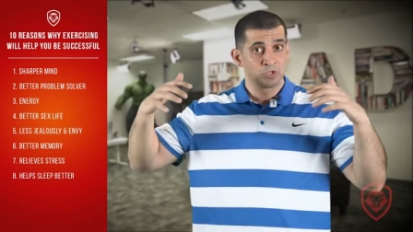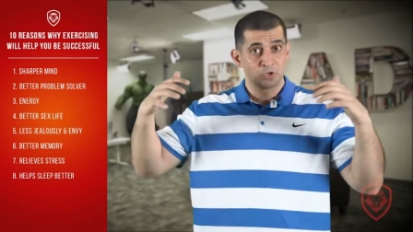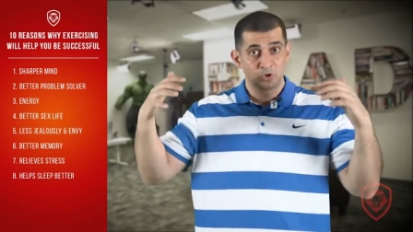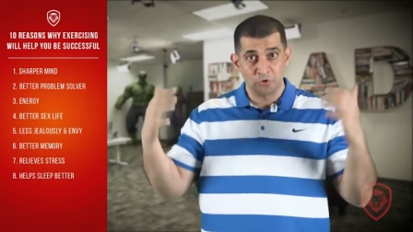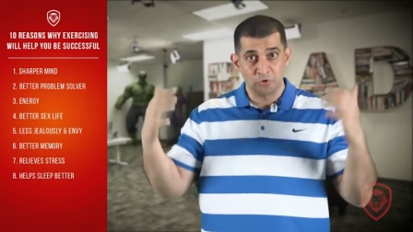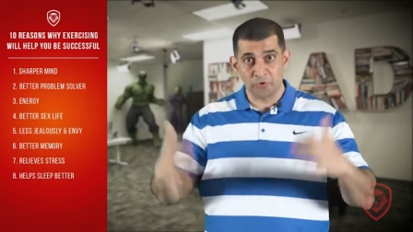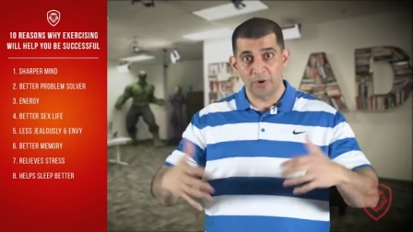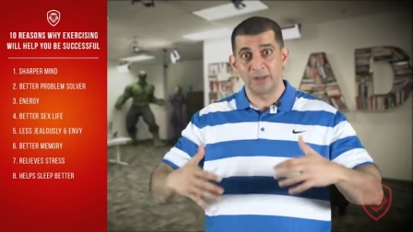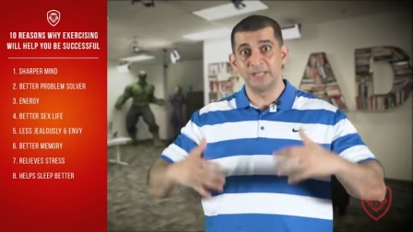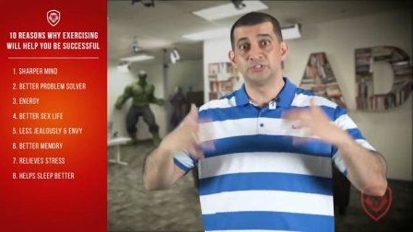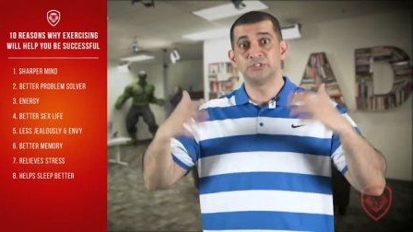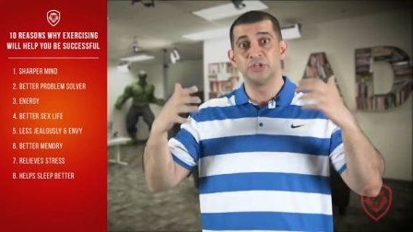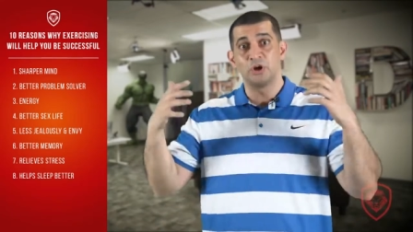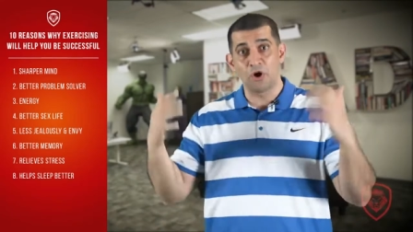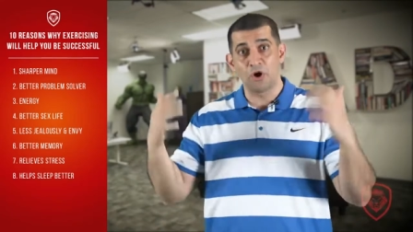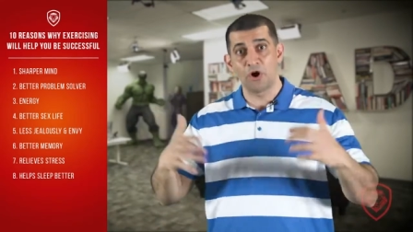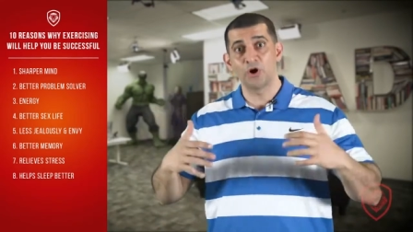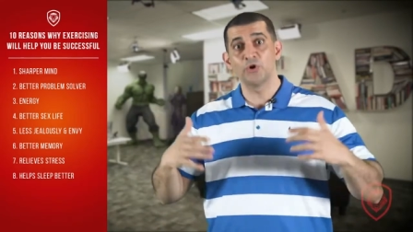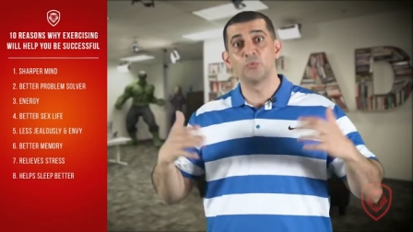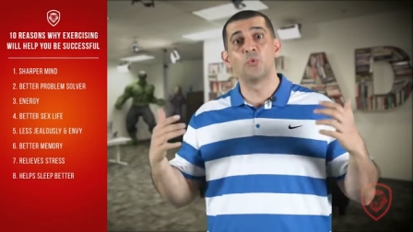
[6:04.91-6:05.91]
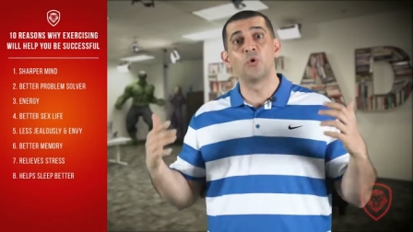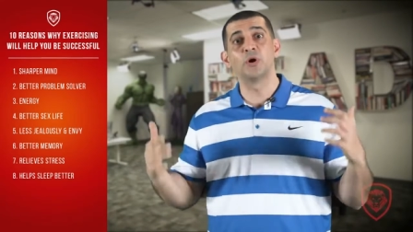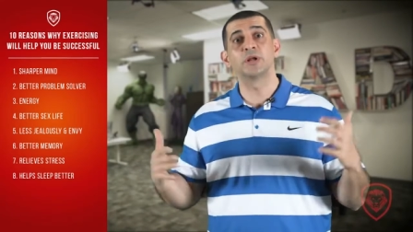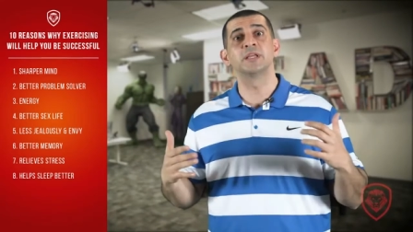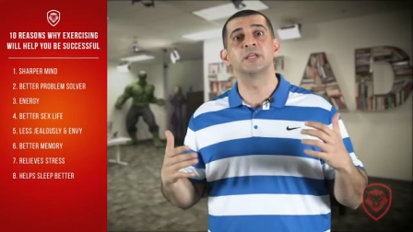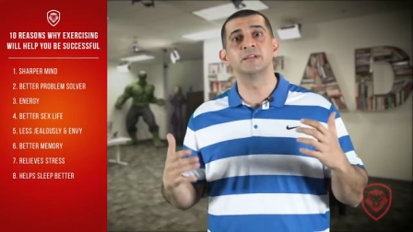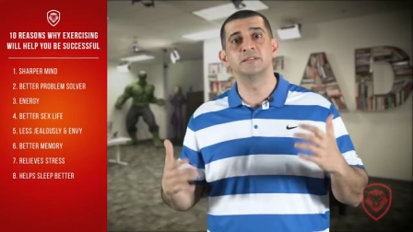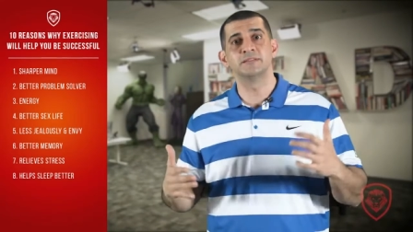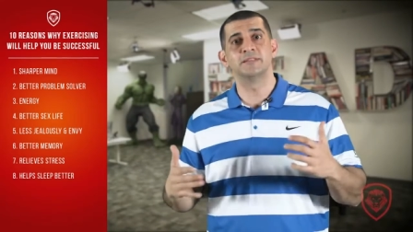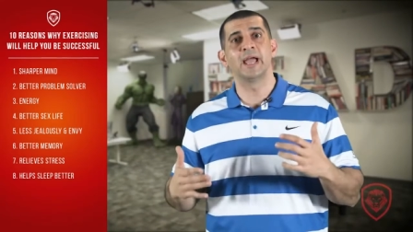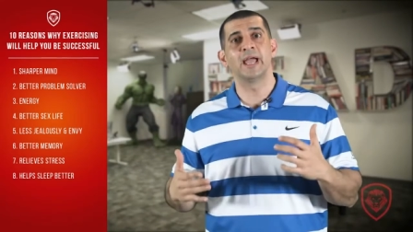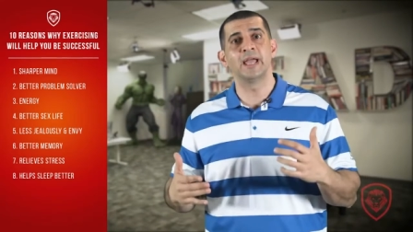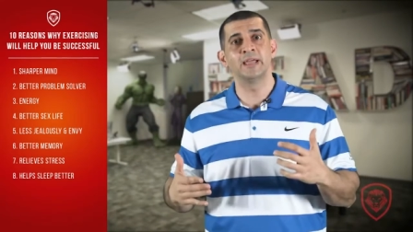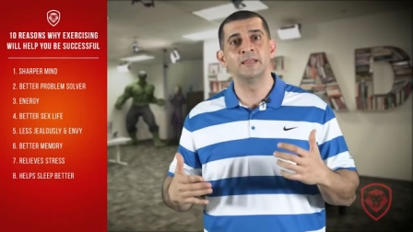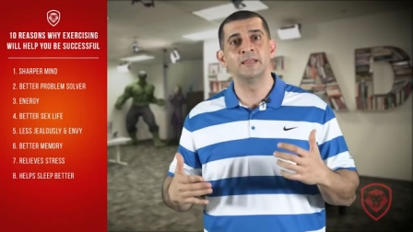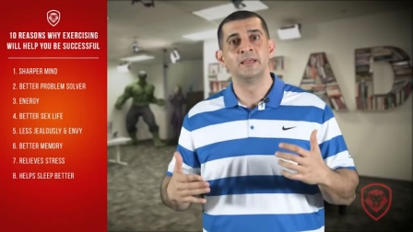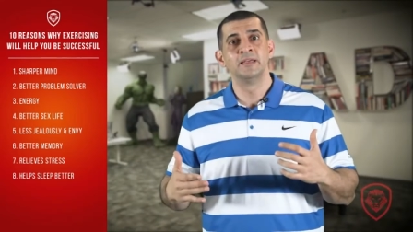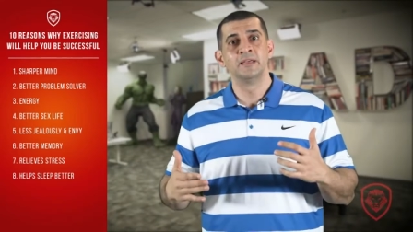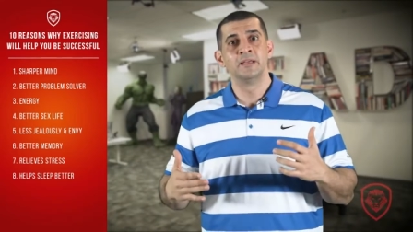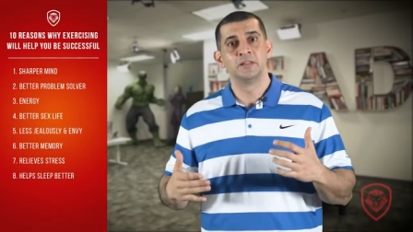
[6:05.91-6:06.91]
crazy hardworking
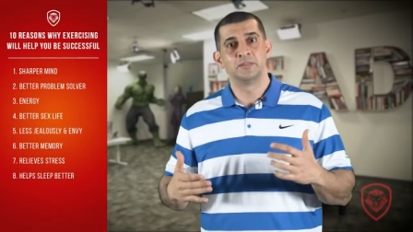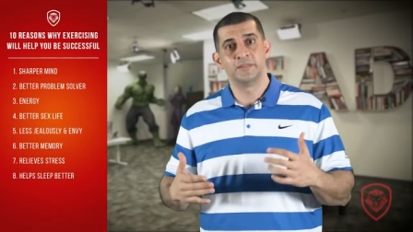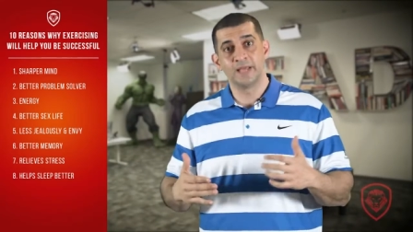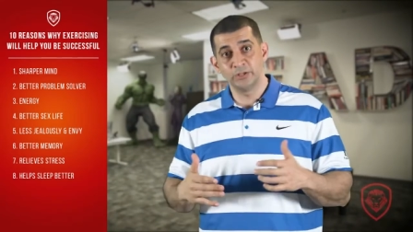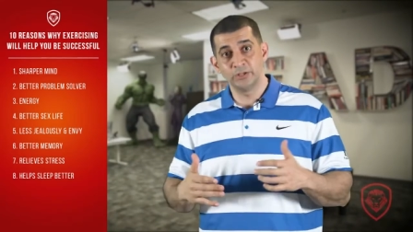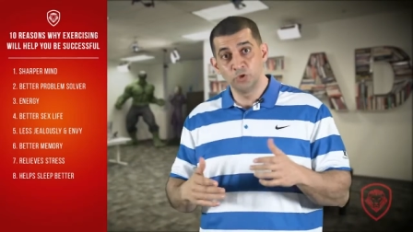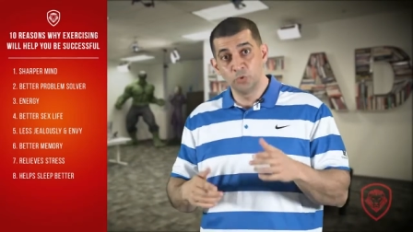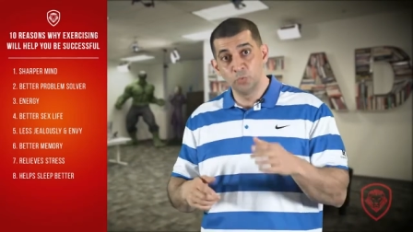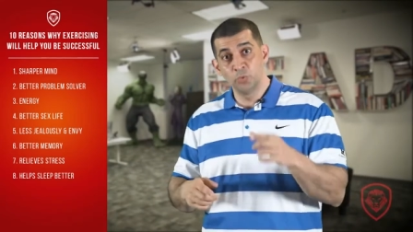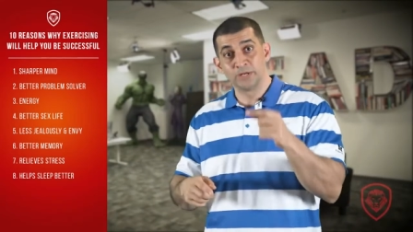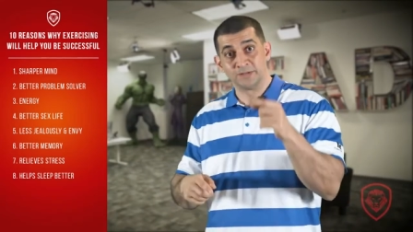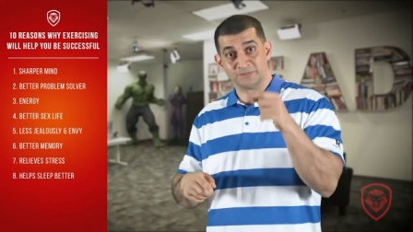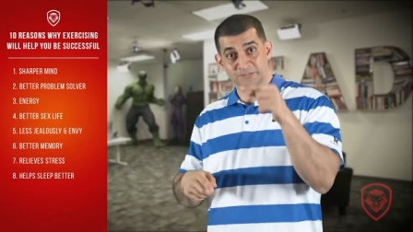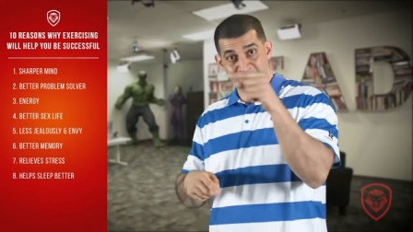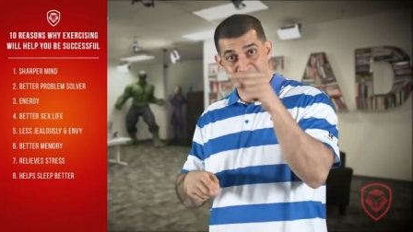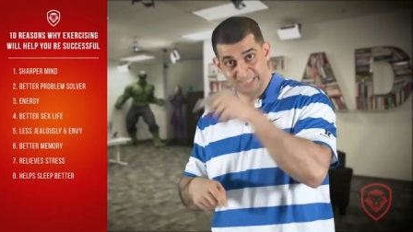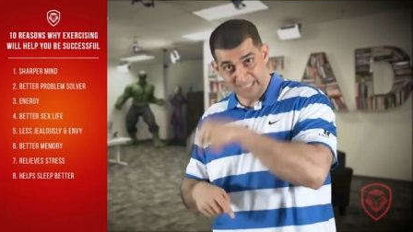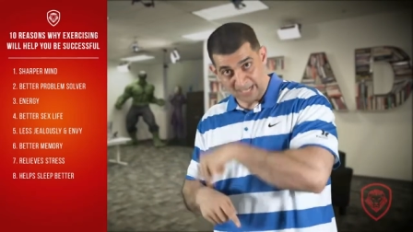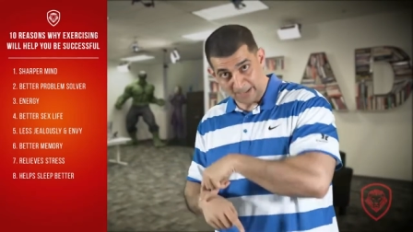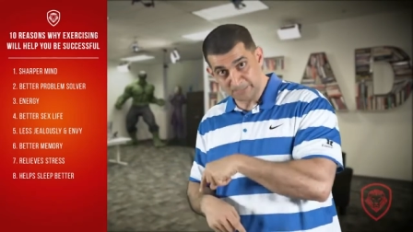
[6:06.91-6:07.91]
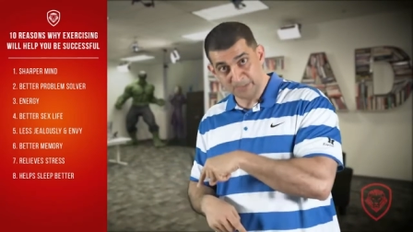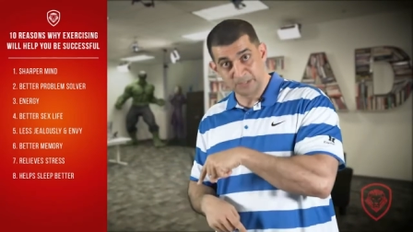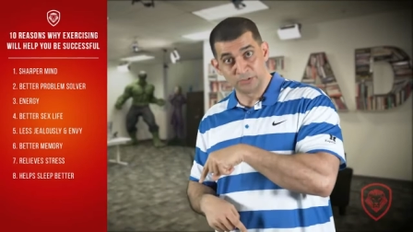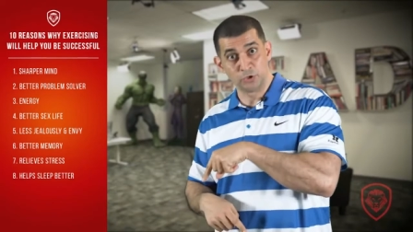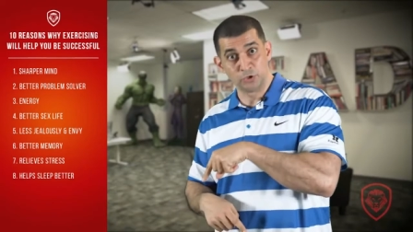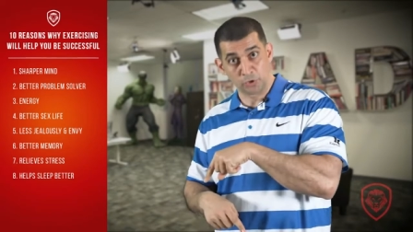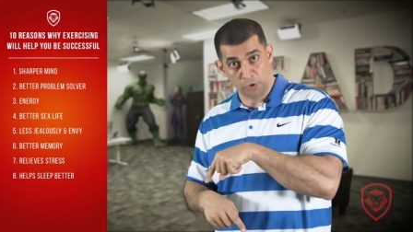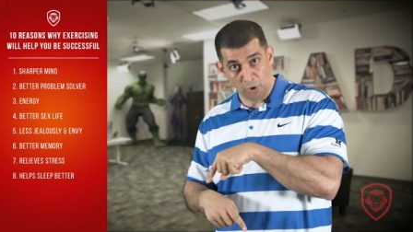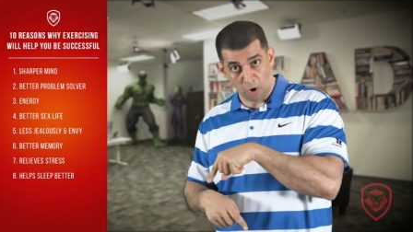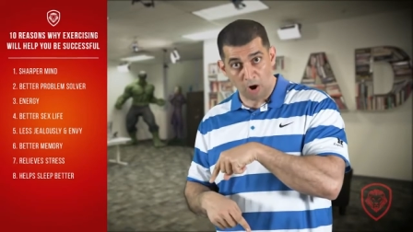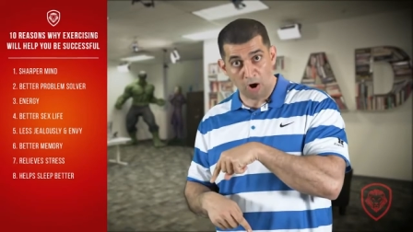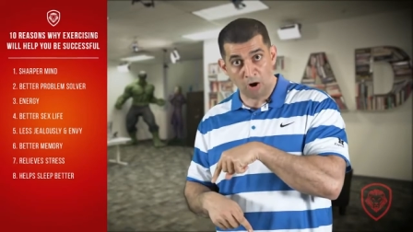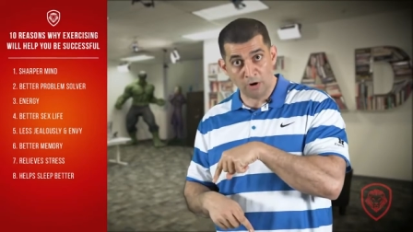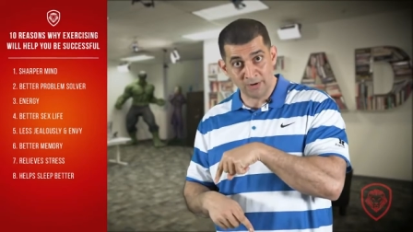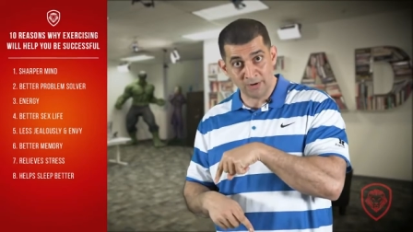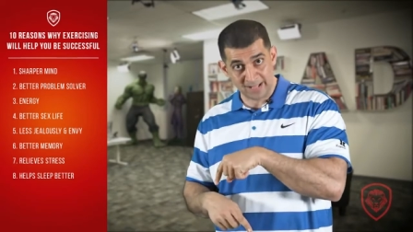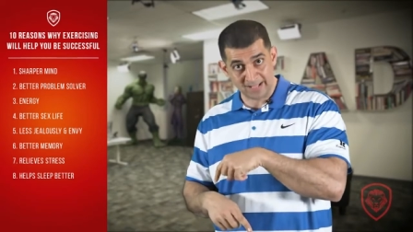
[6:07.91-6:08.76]
day that you would have slept in your car?